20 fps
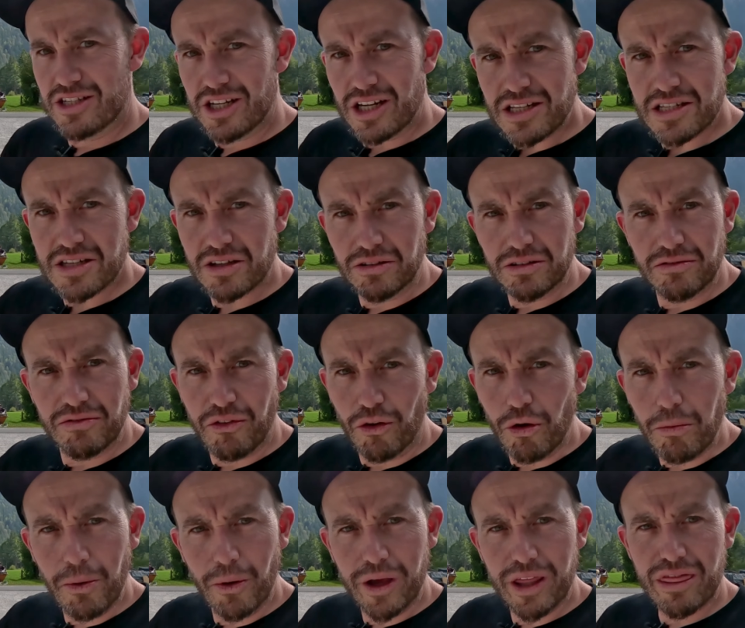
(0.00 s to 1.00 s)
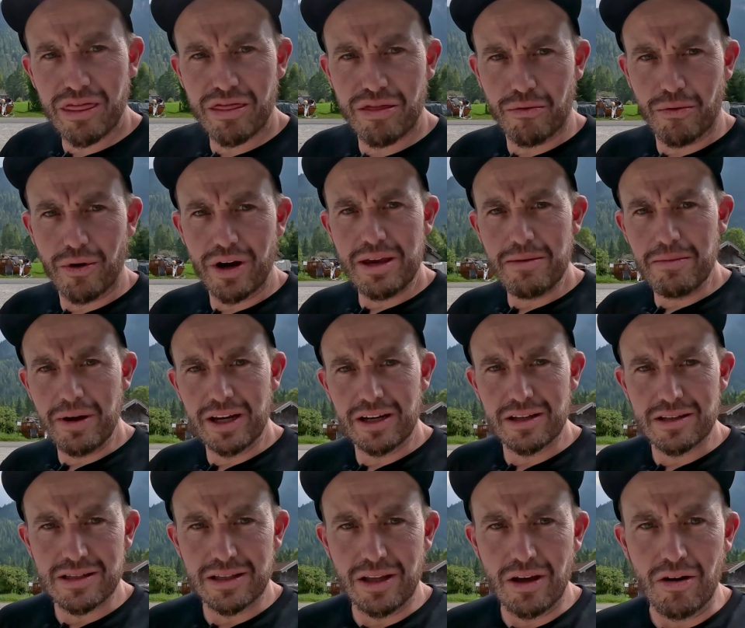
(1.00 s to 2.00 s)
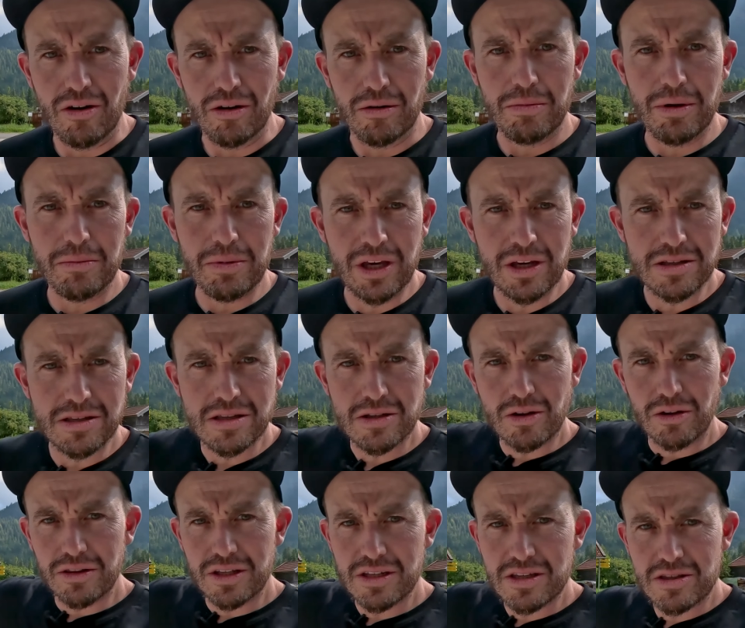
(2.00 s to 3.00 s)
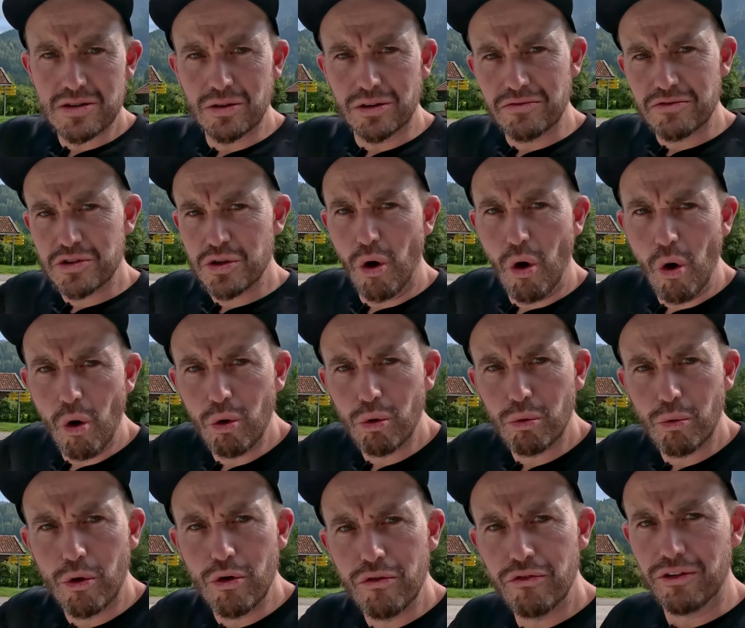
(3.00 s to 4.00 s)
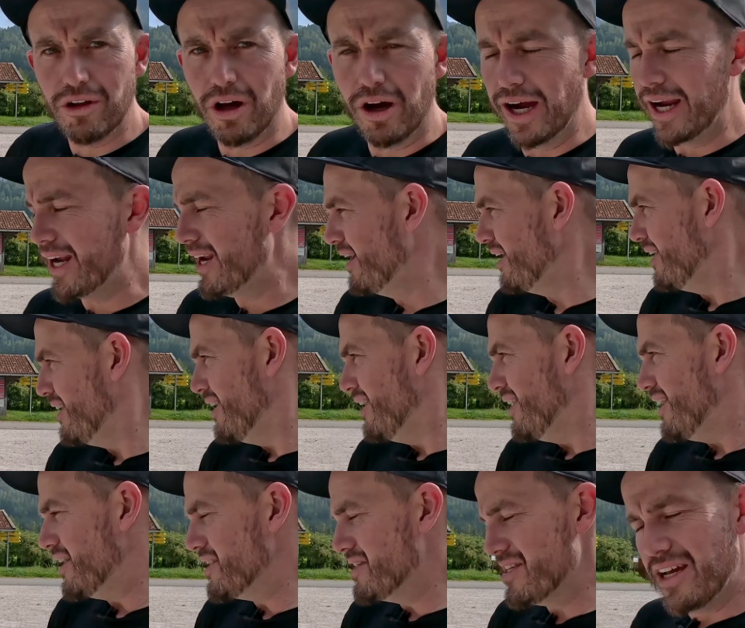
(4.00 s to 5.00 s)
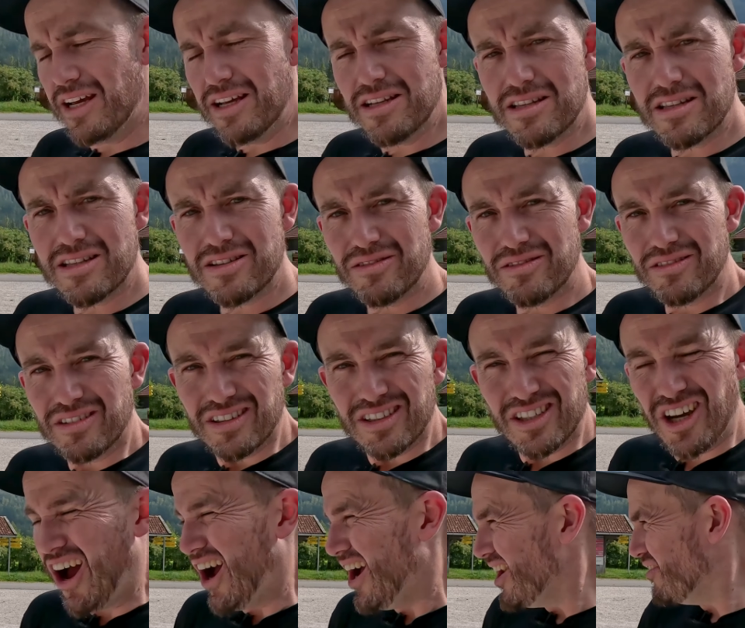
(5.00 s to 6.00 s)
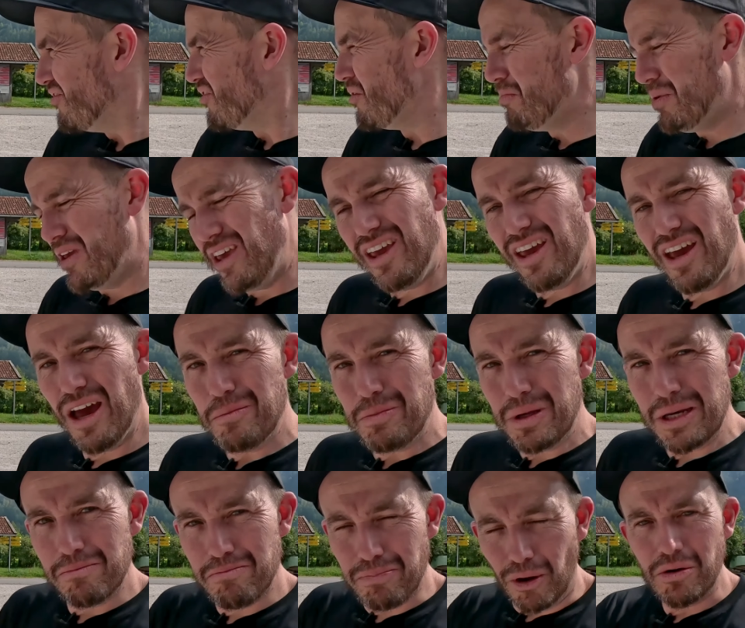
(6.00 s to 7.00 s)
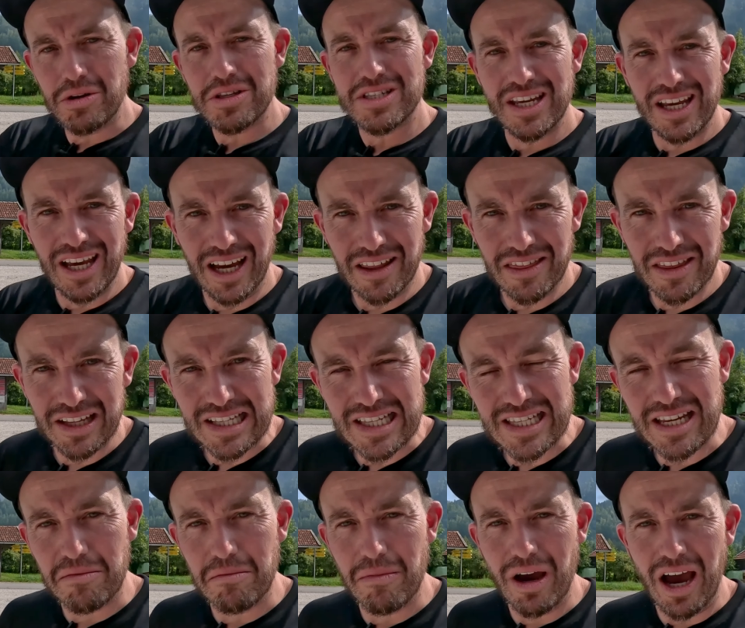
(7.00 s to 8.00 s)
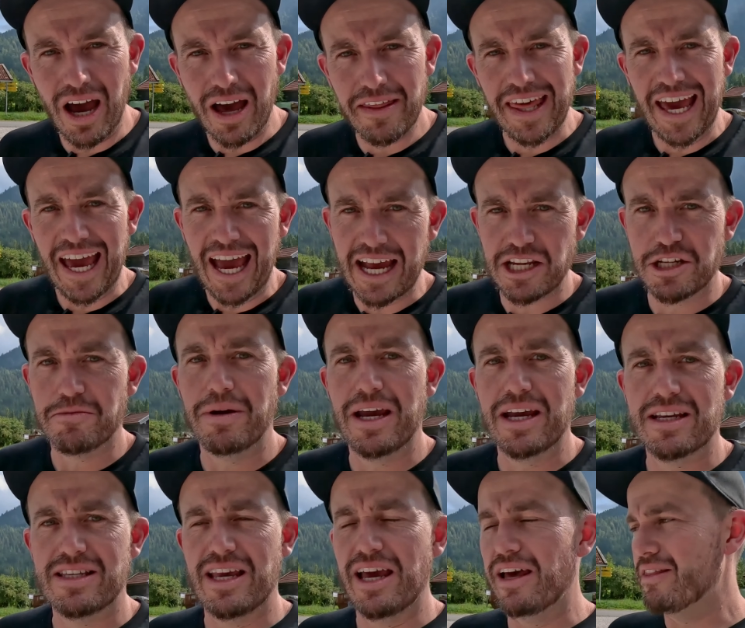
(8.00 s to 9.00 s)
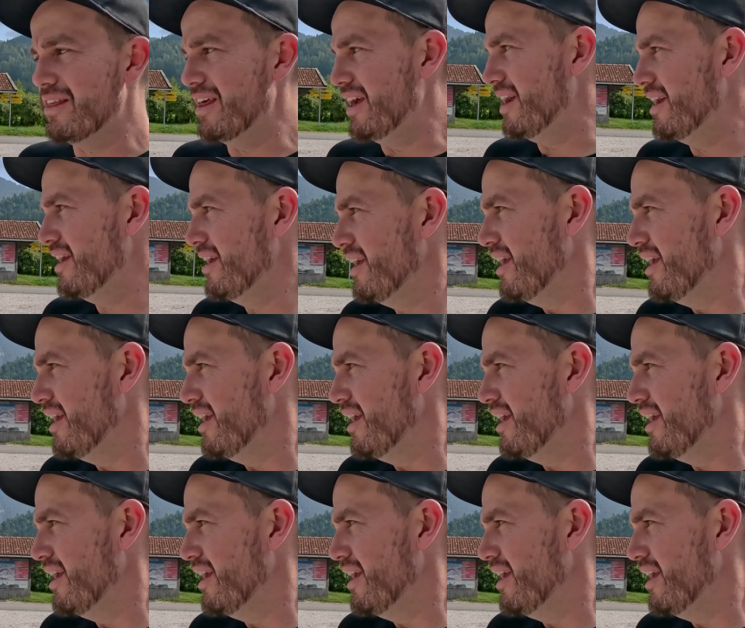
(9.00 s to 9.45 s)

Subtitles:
just on 4.3 meters long, but because it's got this sort of tall roofline, it does kind of appear a bit boxier than some other hatchbacks out there.